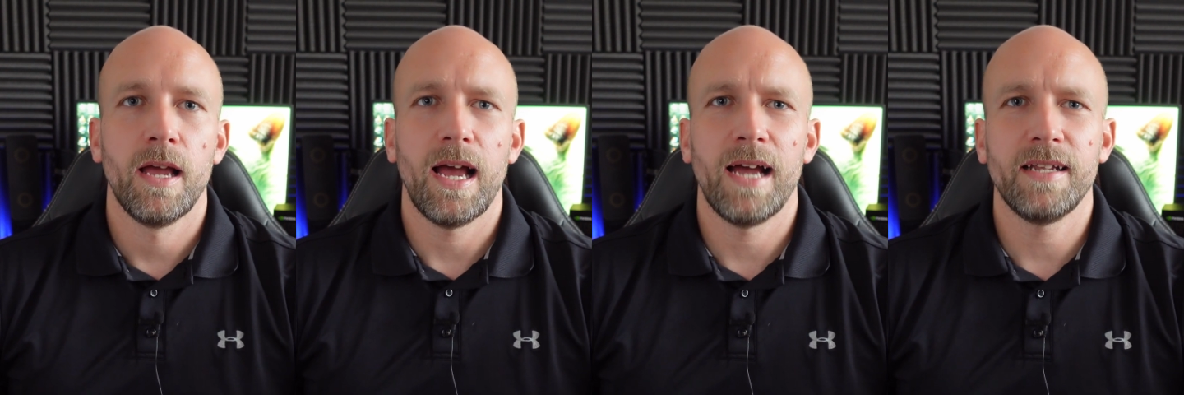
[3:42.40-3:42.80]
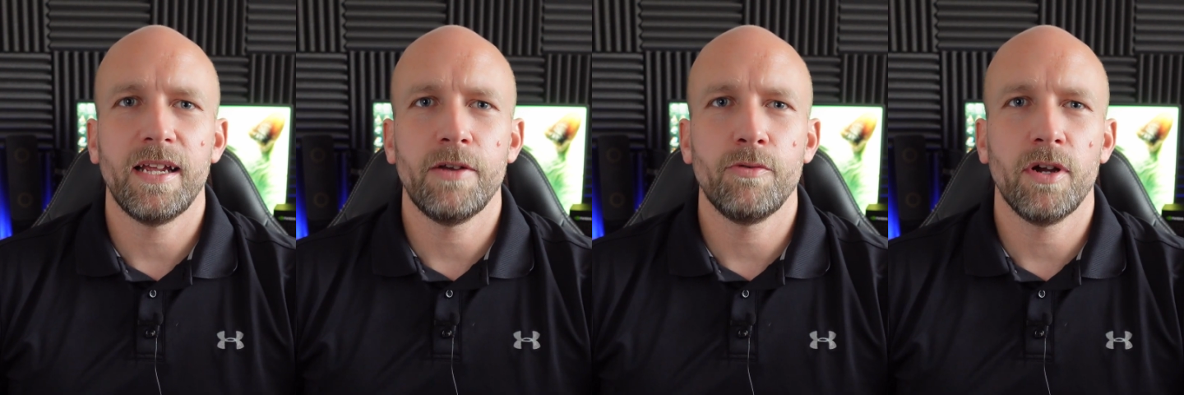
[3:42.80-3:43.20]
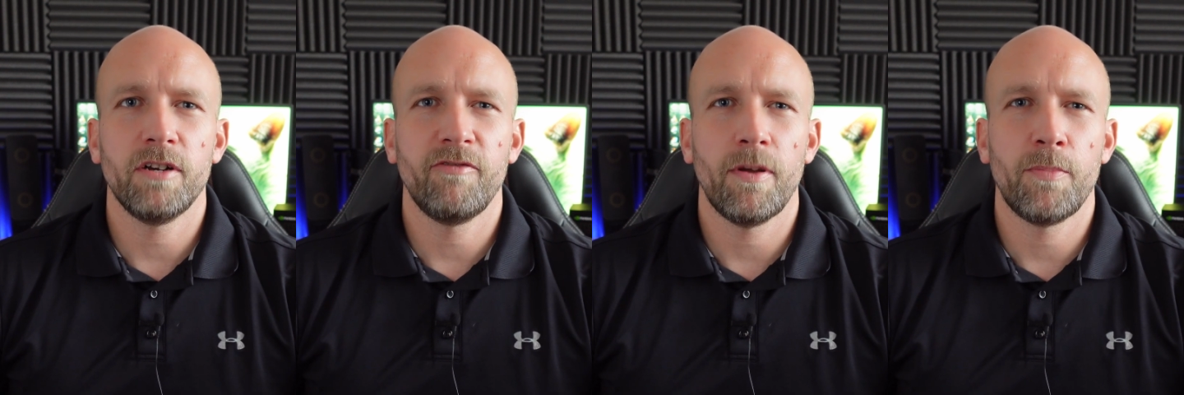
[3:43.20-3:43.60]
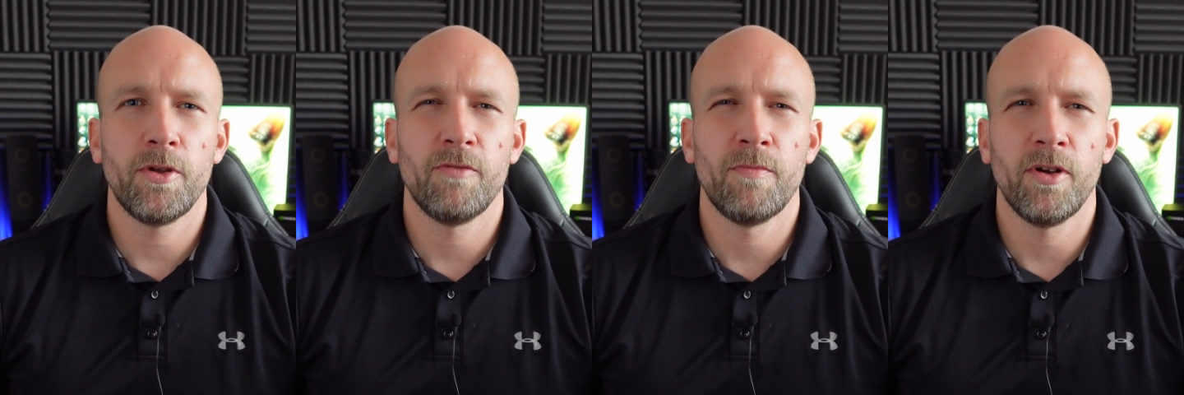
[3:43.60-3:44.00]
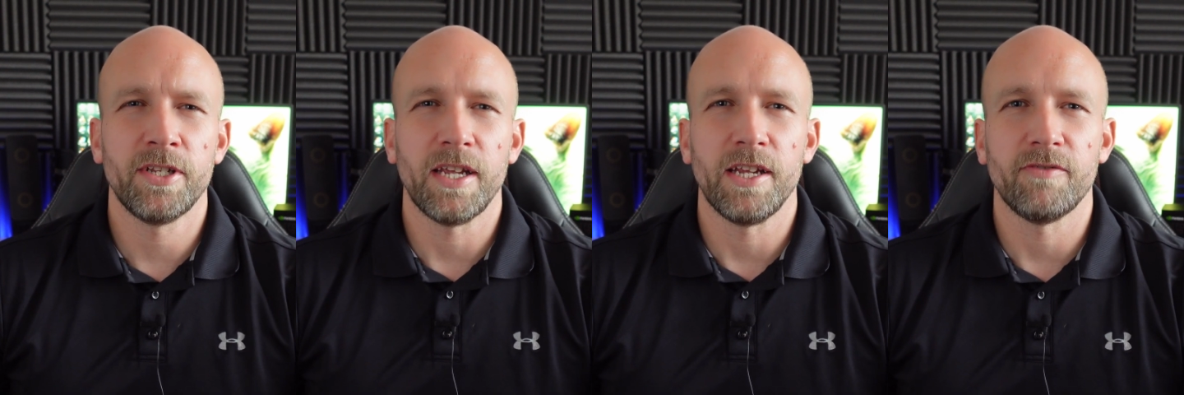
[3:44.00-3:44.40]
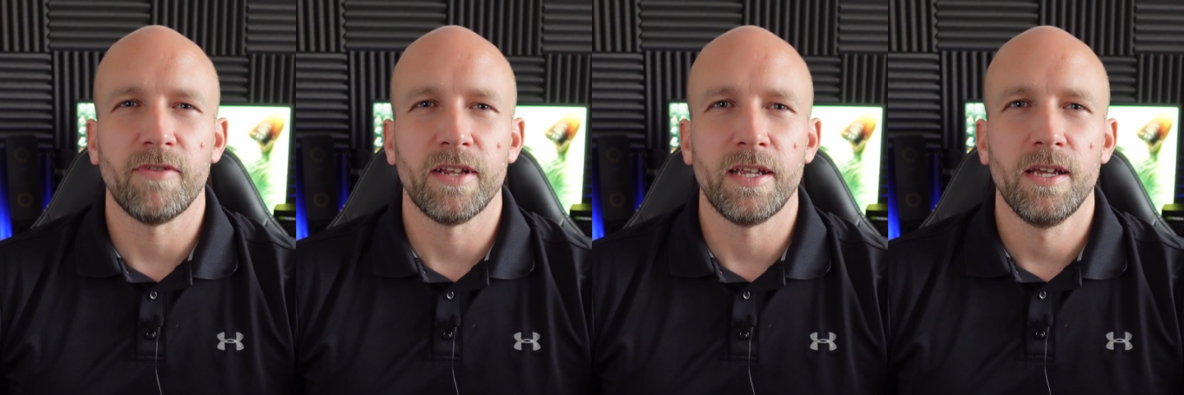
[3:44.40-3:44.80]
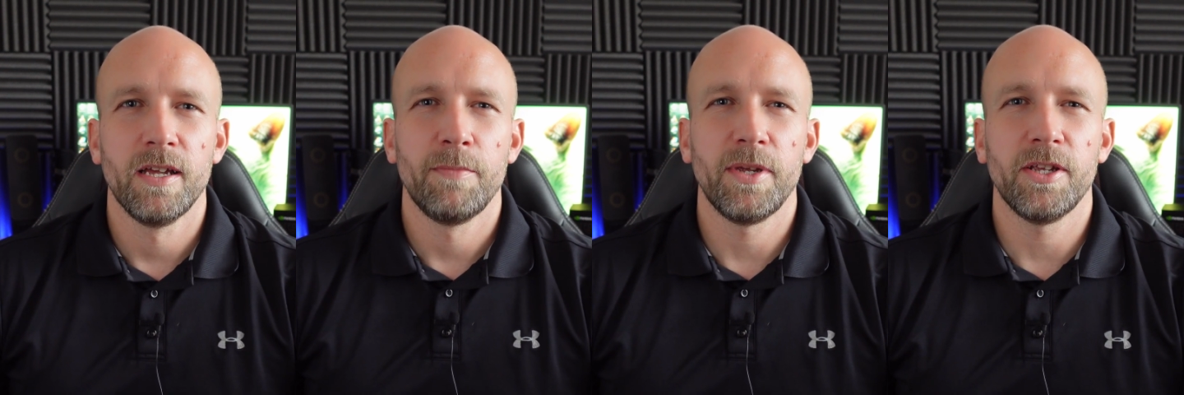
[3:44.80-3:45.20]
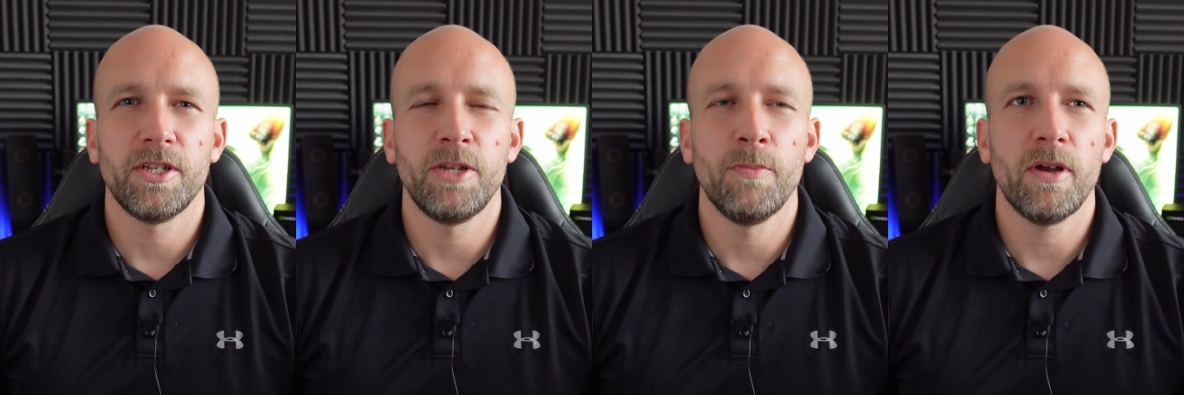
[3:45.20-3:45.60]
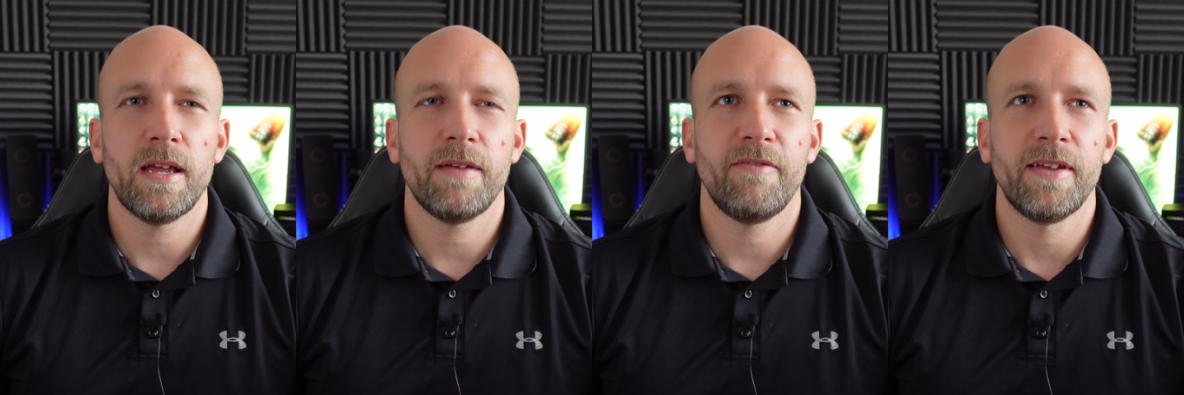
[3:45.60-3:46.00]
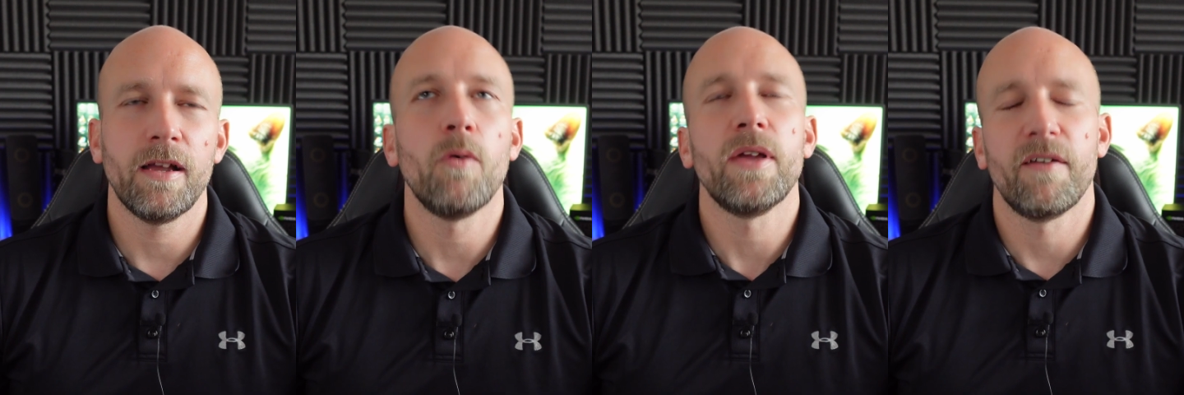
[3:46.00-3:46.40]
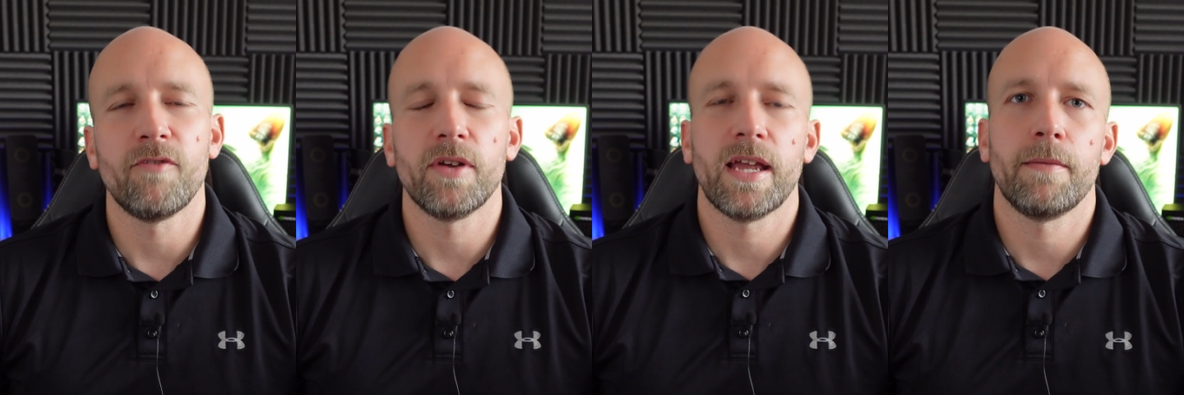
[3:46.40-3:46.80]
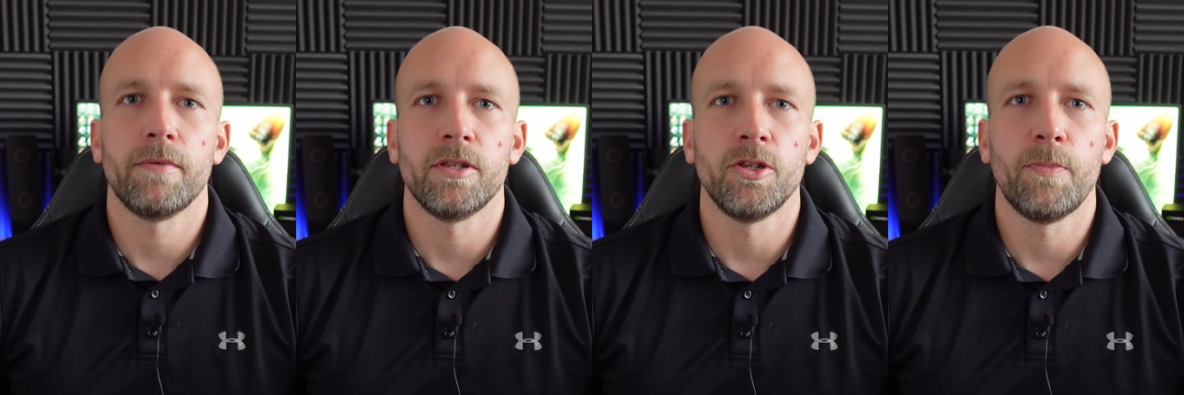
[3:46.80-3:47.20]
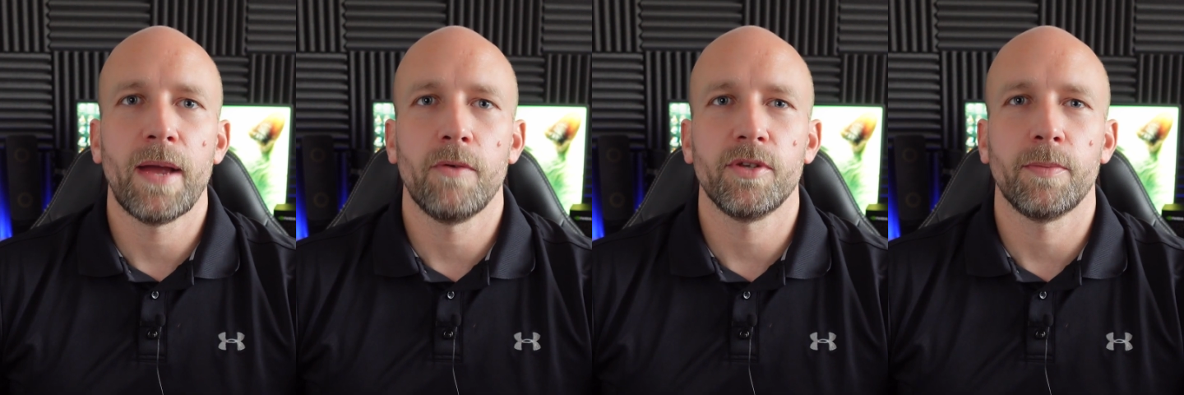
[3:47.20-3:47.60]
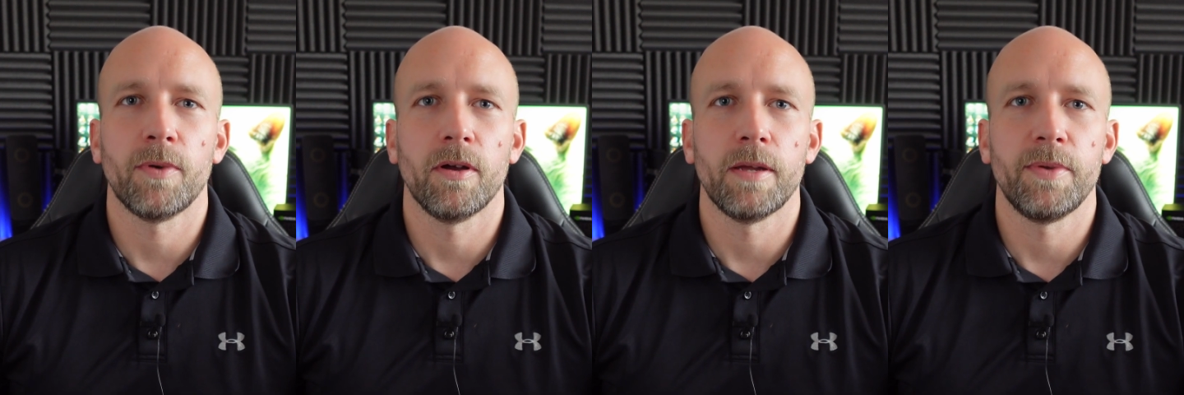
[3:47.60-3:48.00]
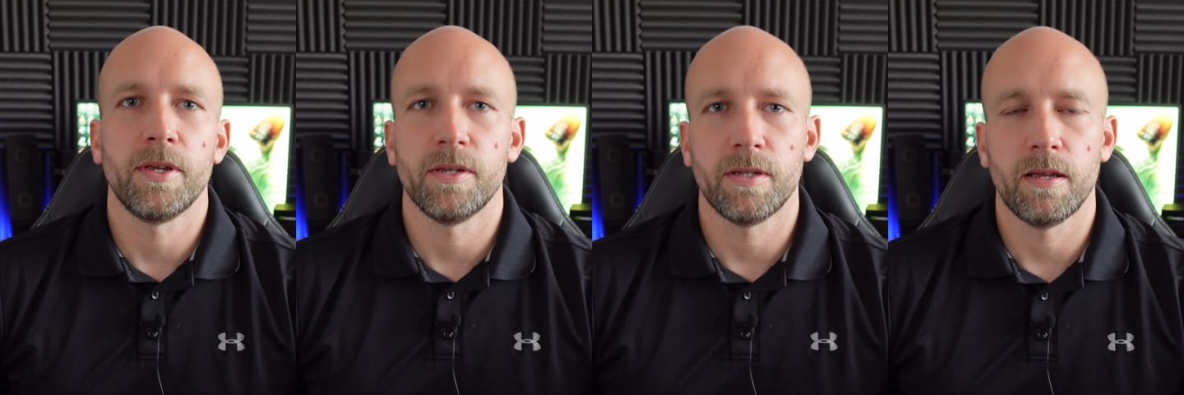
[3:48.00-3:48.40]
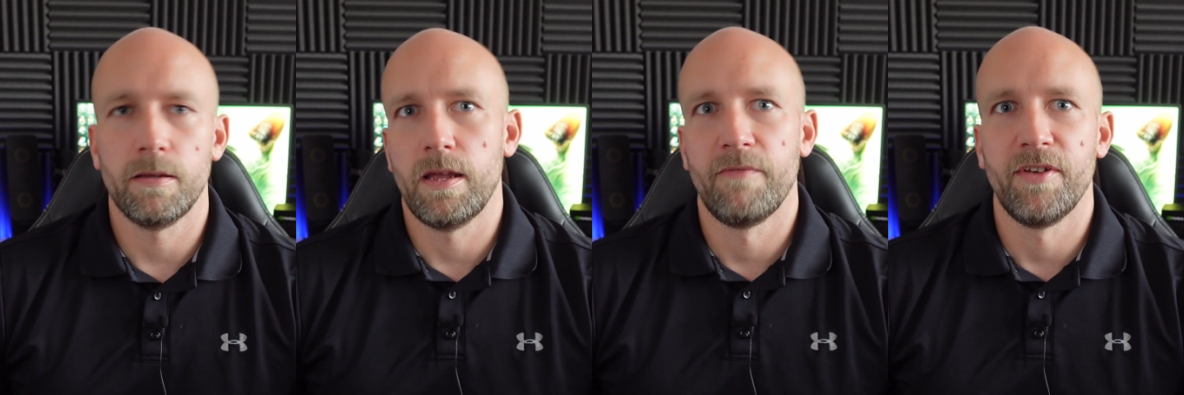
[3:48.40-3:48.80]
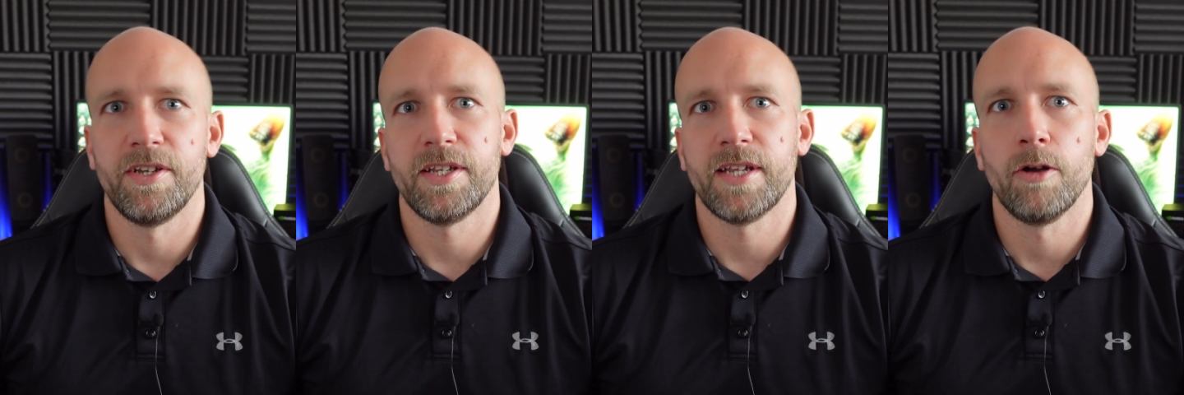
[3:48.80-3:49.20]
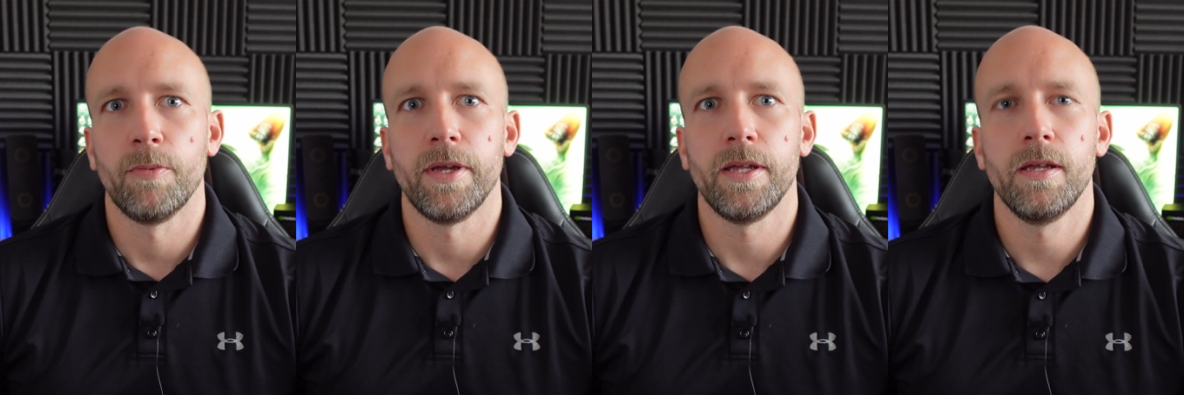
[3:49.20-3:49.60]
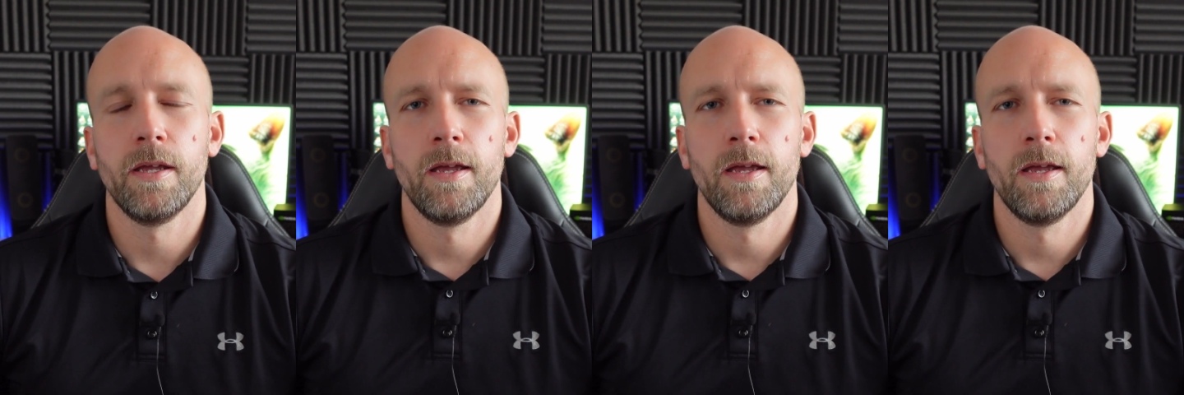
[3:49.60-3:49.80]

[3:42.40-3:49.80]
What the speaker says: And it will kind of like put your mind at ease really, because you might think, oh yeah, I've got to get a new power supply because Nvidia tell me.